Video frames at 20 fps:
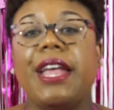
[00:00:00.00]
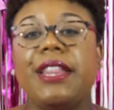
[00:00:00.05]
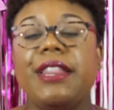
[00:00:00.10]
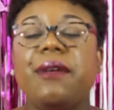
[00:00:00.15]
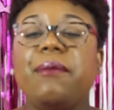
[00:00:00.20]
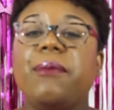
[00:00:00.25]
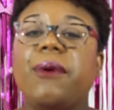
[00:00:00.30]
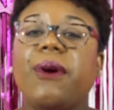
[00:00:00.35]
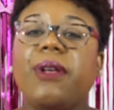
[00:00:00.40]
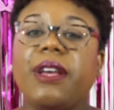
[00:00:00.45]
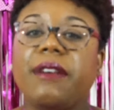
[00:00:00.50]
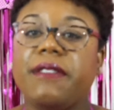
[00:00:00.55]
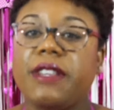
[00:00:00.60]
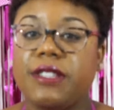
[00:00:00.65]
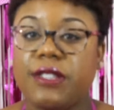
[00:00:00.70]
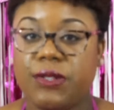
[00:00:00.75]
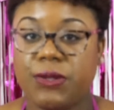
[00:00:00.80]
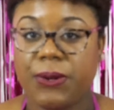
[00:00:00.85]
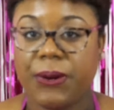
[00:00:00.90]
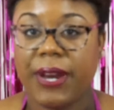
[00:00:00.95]
The moral of the
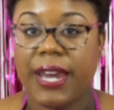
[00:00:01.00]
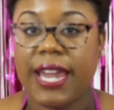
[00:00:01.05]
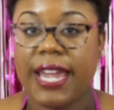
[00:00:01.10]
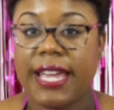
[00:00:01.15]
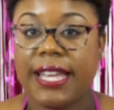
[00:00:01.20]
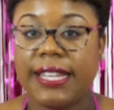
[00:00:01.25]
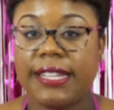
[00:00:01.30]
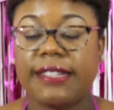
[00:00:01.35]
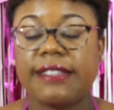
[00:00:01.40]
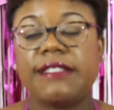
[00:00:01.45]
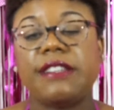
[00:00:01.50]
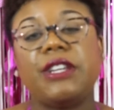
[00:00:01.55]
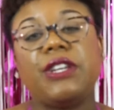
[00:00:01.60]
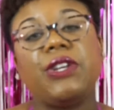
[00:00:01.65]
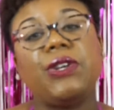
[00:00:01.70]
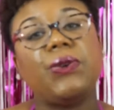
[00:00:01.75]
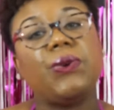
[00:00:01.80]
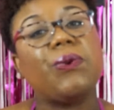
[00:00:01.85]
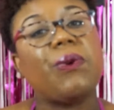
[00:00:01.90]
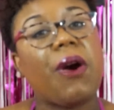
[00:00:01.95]
story is
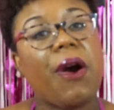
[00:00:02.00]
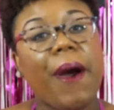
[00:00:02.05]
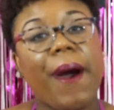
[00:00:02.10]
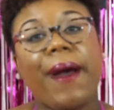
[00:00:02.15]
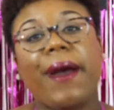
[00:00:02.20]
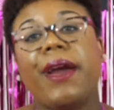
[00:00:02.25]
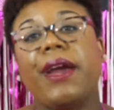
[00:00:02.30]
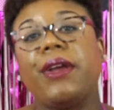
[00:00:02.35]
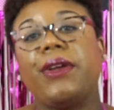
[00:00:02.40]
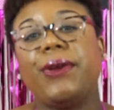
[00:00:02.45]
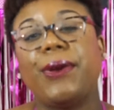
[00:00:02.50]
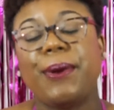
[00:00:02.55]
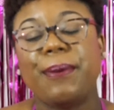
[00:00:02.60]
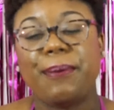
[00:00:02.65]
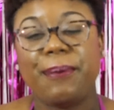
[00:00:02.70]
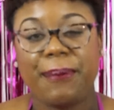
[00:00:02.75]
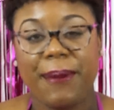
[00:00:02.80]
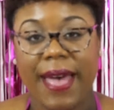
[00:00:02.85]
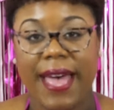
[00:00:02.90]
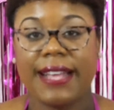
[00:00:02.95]
you are your
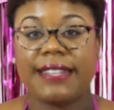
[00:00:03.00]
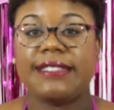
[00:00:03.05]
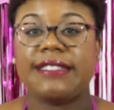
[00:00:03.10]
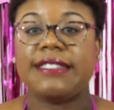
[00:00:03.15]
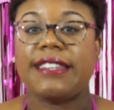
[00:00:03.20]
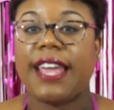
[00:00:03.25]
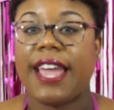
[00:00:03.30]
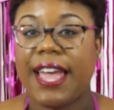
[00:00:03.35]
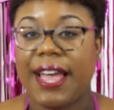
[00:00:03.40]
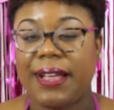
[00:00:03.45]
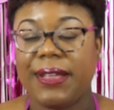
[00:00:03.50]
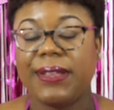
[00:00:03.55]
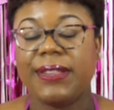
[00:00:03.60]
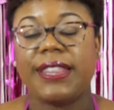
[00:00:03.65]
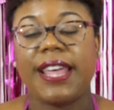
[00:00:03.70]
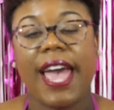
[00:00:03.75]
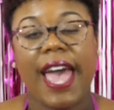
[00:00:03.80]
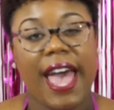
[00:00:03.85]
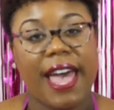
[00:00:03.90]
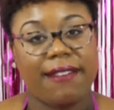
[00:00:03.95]
best
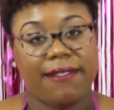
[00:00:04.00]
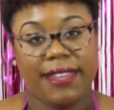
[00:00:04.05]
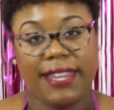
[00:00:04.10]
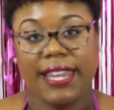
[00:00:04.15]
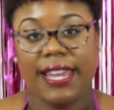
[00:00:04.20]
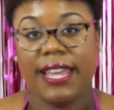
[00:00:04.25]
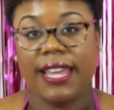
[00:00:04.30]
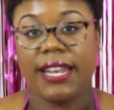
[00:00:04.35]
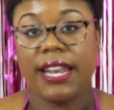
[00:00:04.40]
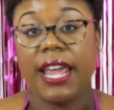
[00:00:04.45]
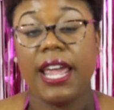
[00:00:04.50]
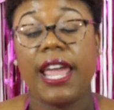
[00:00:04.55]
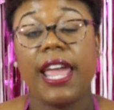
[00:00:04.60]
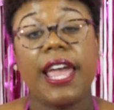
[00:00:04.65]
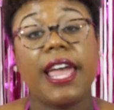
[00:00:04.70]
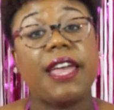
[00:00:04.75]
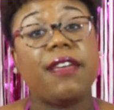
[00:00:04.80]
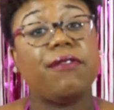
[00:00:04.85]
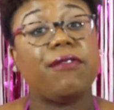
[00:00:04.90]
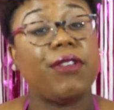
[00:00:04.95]
health advocate.
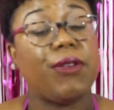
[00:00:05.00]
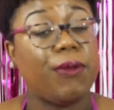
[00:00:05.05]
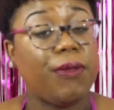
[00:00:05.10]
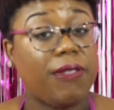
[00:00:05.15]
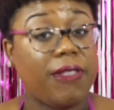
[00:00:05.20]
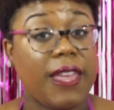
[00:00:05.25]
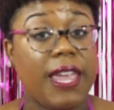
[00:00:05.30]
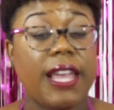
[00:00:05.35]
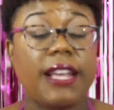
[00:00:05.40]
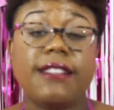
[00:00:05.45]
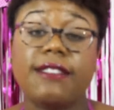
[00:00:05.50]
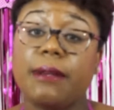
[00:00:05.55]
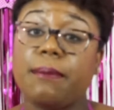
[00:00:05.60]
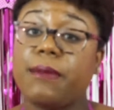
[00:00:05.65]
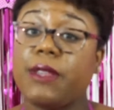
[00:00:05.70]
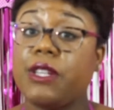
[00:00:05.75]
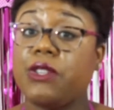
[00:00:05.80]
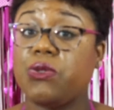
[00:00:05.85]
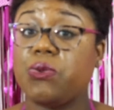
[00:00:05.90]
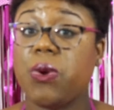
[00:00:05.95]
If you think
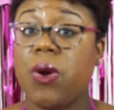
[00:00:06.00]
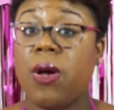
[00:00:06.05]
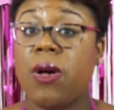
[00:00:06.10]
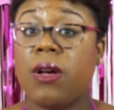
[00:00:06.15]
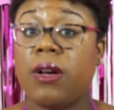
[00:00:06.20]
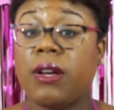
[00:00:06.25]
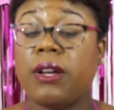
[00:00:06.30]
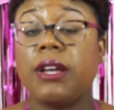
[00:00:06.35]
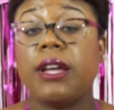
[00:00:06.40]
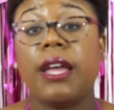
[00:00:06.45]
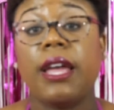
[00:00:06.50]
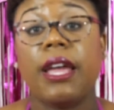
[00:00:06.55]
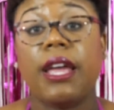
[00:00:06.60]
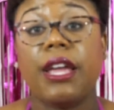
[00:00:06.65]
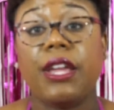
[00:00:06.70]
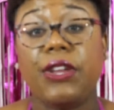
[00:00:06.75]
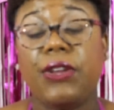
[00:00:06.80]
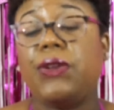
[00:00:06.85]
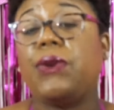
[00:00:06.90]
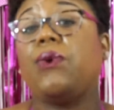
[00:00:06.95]
something's wrong,
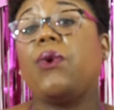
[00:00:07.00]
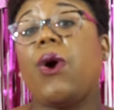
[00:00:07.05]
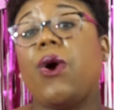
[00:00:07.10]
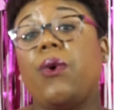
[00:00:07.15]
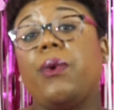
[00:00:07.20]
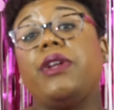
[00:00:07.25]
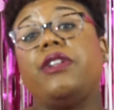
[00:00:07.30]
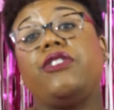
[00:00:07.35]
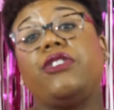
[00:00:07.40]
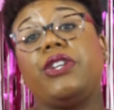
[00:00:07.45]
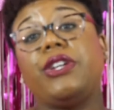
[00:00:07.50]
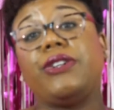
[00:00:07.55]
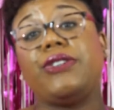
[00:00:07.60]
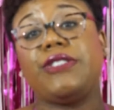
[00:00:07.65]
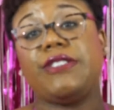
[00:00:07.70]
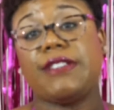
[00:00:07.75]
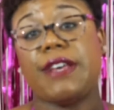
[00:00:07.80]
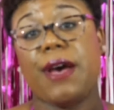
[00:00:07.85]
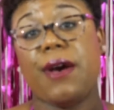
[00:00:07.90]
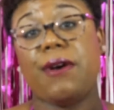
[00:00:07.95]
you owe it to
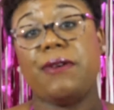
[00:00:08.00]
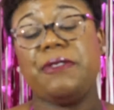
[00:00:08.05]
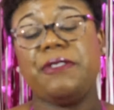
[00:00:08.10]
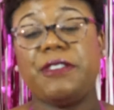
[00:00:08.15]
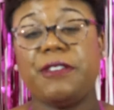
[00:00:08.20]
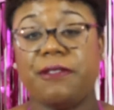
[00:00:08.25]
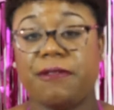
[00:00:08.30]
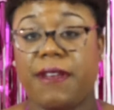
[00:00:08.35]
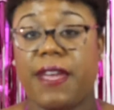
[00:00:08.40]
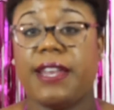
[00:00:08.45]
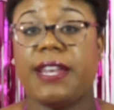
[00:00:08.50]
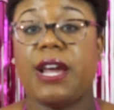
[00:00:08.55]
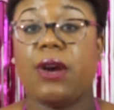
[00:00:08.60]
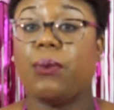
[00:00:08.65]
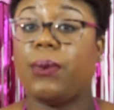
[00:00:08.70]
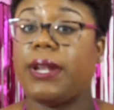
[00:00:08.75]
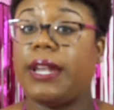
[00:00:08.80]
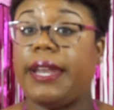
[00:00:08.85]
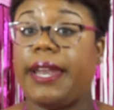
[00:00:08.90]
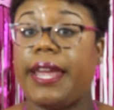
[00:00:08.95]
yourself to find
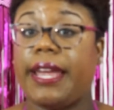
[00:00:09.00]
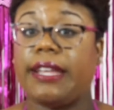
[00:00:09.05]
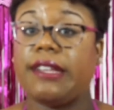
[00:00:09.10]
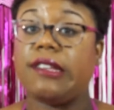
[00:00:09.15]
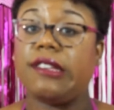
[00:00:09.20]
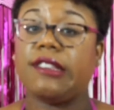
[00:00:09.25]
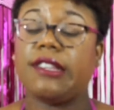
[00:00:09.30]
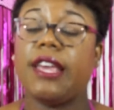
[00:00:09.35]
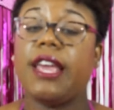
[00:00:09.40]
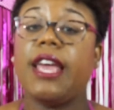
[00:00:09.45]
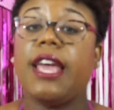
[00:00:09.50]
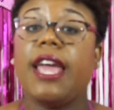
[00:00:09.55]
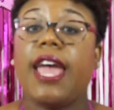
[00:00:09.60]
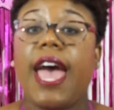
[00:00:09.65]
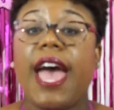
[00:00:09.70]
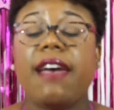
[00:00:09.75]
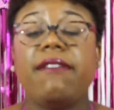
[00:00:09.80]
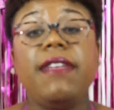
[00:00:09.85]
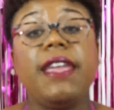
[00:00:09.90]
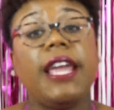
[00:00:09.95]
out what it is.
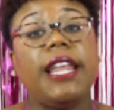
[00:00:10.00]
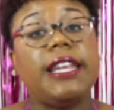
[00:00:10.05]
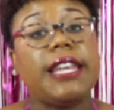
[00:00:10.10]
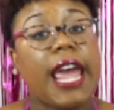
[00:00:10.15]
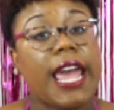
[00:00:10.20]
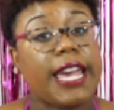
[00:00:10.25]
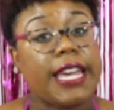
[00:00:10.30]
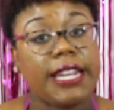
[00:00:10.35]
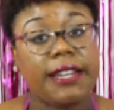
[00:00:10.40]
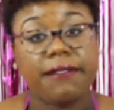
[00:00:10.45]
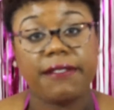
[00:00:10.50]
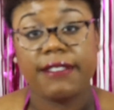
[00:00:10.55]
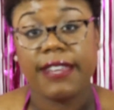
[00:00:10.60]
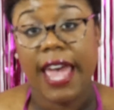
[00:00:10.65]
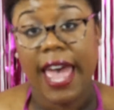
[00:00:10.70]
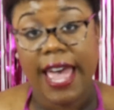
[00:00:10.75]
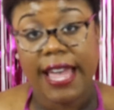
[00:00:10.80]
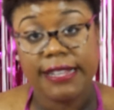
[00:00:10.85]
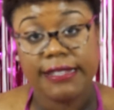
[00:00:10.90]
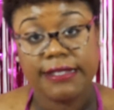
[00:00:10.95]
Having a negative
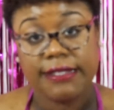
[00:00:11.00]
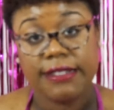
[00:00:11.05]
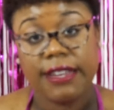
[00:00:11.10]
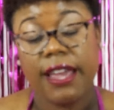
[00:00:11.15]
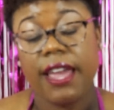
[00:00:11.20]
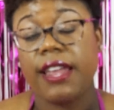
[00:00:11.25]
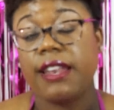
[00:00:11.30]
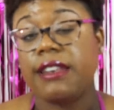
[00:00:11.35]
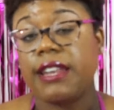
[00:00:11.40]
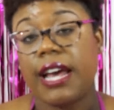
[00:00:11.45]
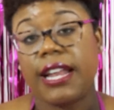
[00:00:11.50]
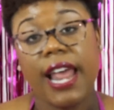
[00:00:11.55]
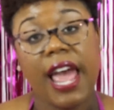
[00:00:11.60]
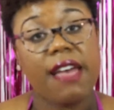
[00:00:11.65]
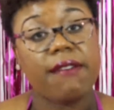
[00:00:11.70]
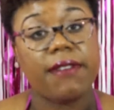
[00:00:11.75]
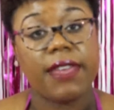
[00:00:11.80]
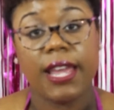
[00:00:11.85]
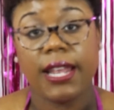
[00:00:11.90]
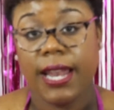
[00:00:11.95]
test and not
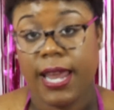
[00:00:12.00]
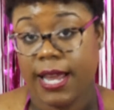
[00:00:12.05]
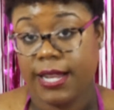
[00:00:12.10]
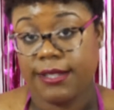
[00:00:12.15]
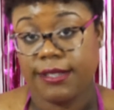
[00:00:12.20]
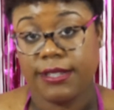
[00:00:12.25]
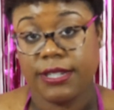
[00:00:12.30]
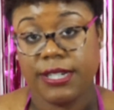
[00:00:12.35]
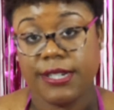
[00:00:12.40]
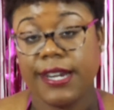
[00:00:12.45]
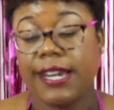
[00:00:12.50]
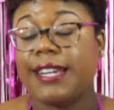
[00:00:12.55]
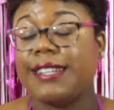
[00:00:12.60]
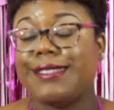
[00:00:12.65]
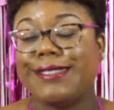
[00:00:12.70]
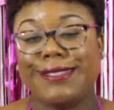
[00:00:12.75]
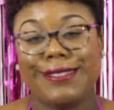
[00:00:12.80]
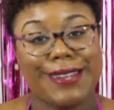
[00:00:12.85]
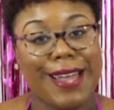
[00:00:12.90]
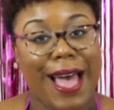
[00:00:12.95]
having an answer
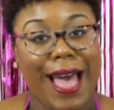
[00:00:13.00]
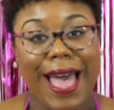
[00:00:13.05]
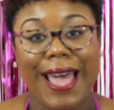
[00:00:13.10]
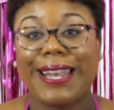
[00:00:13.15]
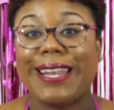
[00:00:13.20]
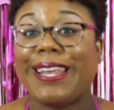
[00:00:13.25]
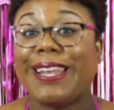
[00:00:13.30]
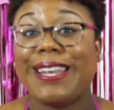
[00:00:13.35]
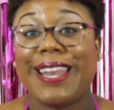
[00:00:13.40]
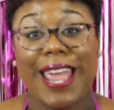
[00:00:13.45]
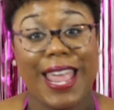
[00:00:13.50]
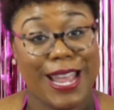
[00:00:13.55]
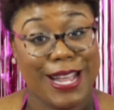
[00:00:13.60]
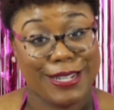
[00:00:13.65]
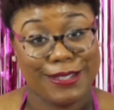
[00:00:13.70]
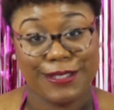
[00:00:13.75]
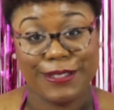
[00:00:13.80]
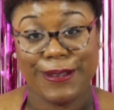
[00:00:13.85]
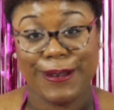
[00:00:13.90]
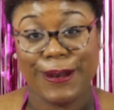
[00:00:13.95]
is not an
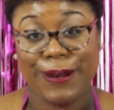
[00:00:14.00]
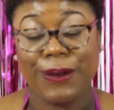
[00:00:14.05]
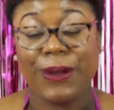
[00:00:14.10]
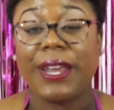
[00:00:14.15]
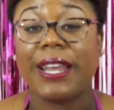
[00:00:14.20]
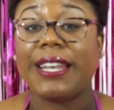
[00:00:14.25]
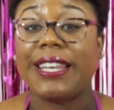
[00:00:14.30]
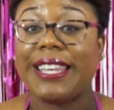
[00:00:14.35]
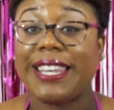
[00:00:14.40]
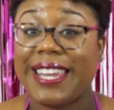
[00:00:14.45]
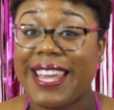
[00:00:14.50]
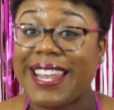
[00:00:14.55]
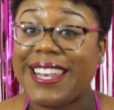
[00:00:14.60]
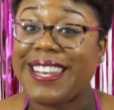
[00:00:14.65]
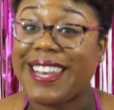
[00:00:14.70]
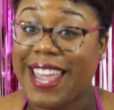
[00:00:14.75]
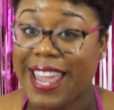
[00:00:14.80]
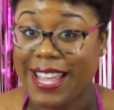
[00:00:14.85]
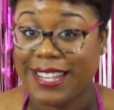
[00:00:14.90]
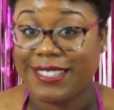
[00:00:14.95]
answer. Get
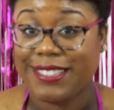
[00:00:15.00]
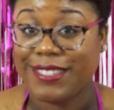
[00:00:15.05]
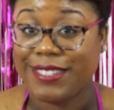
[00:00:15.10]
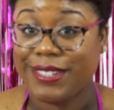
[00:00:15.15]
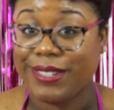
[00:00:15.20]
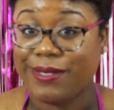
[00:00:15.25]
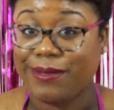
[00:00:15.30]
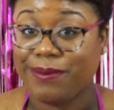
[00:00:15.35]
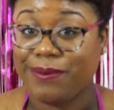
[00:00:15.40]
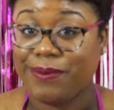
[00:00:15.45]
an answer.